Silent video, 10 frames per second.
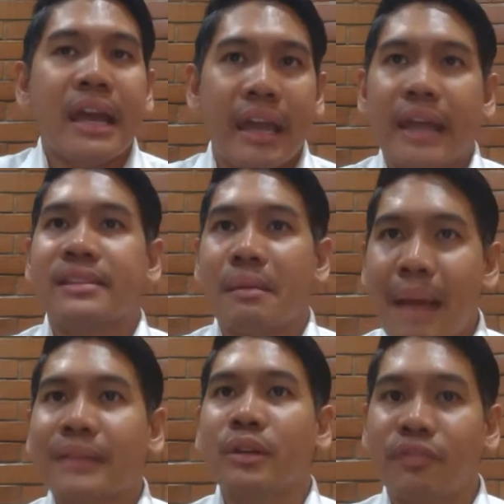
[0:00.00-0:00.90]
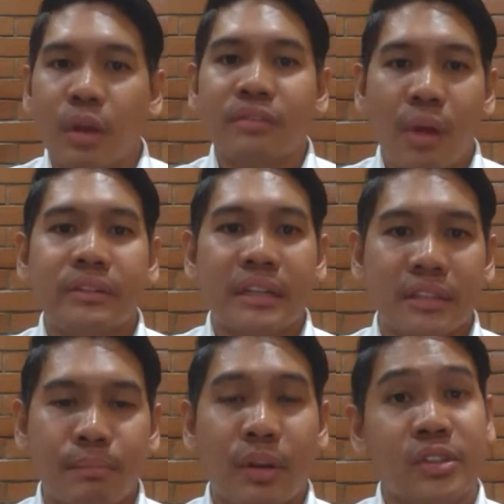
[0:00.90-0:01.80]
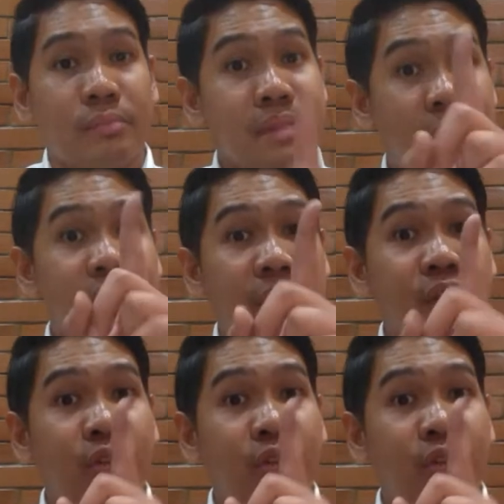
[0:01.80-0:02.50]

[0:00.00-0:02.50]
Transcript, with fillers: It's a matter of confronting the person because if you